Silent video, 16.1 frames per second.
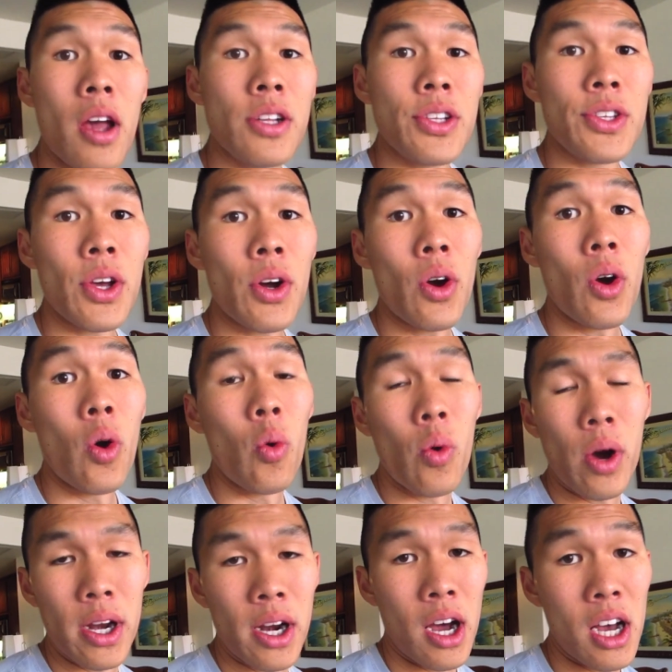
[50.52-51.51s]
So,
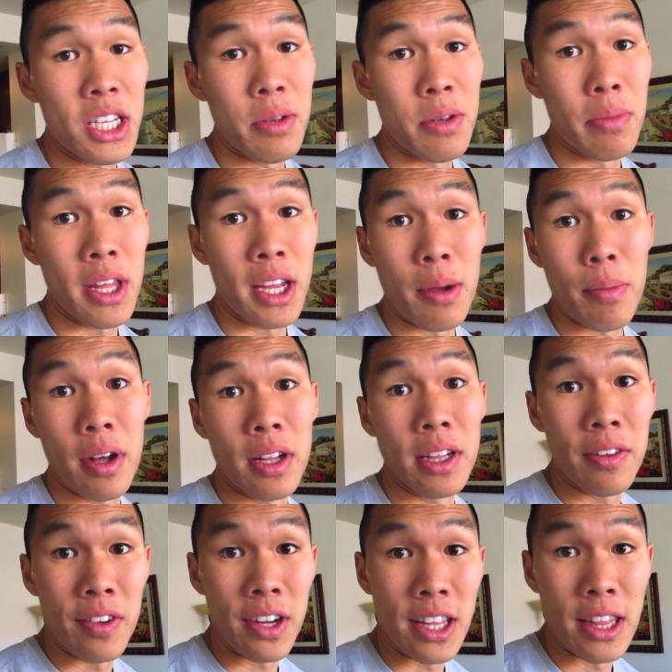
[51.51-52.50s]
one awesome thing about
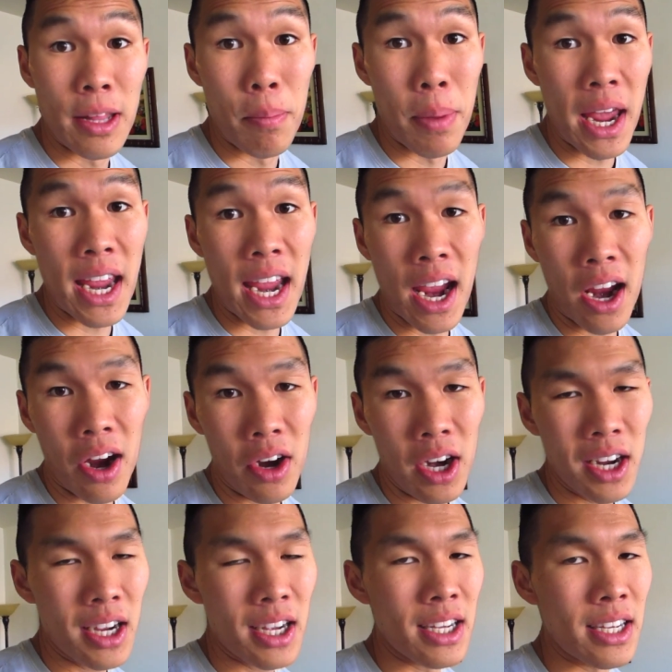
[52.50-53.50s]
living in the Bay
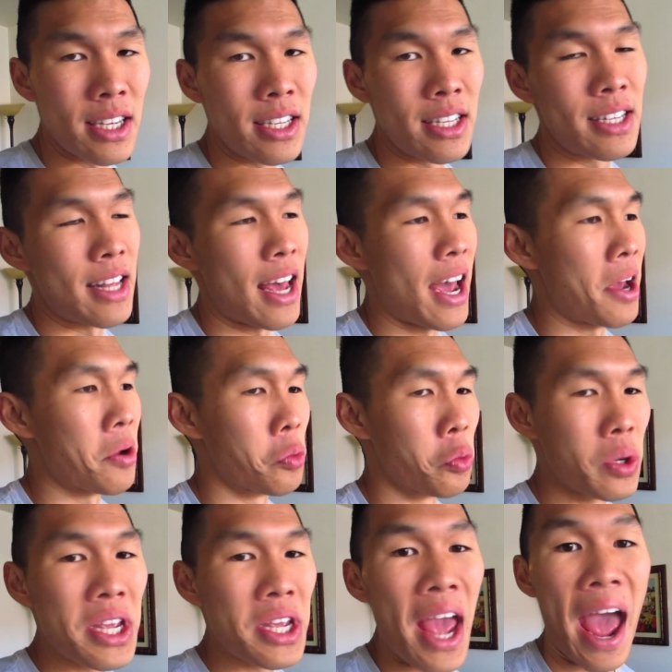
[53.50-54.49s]
Area is that
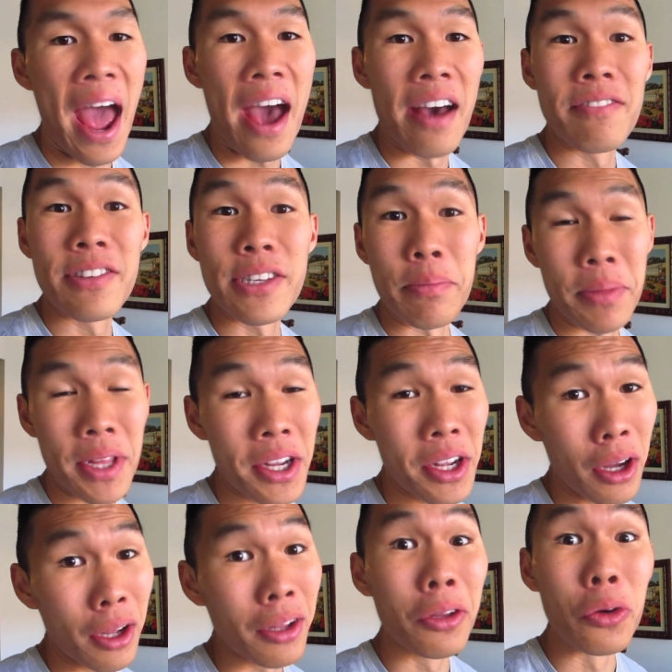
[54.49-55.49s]
we have something
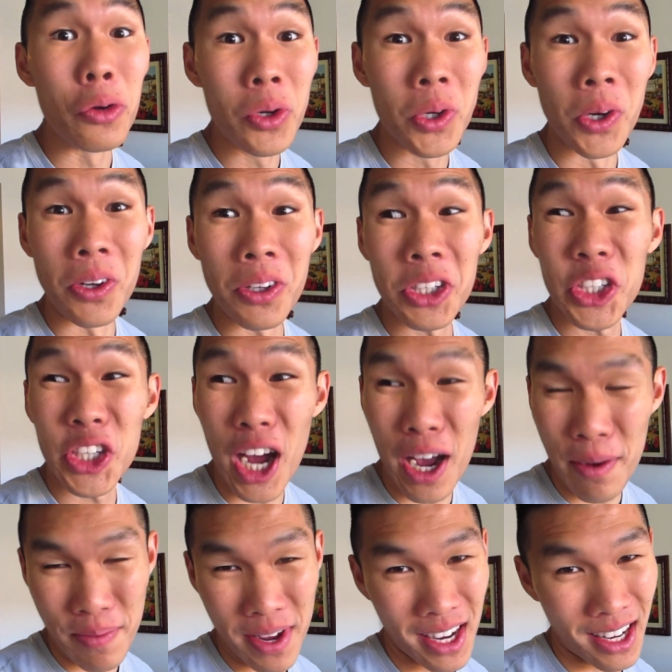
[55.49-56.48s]
called Google
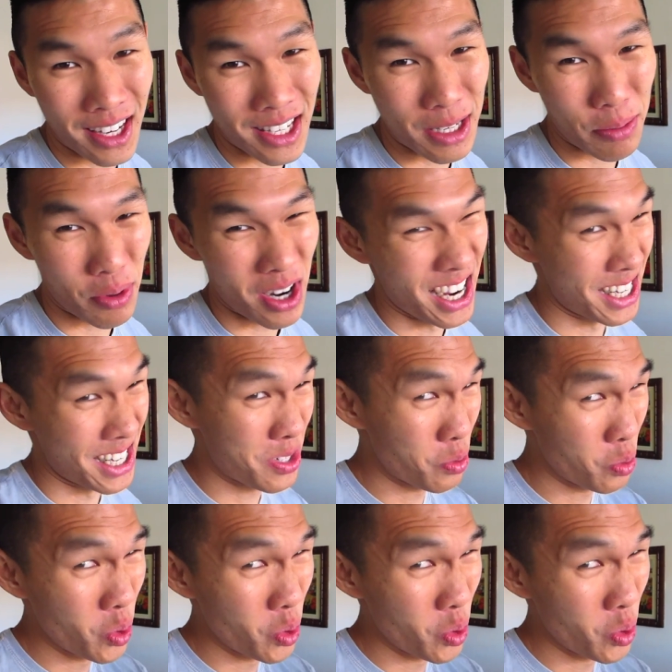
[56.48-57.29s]
Shopping Express.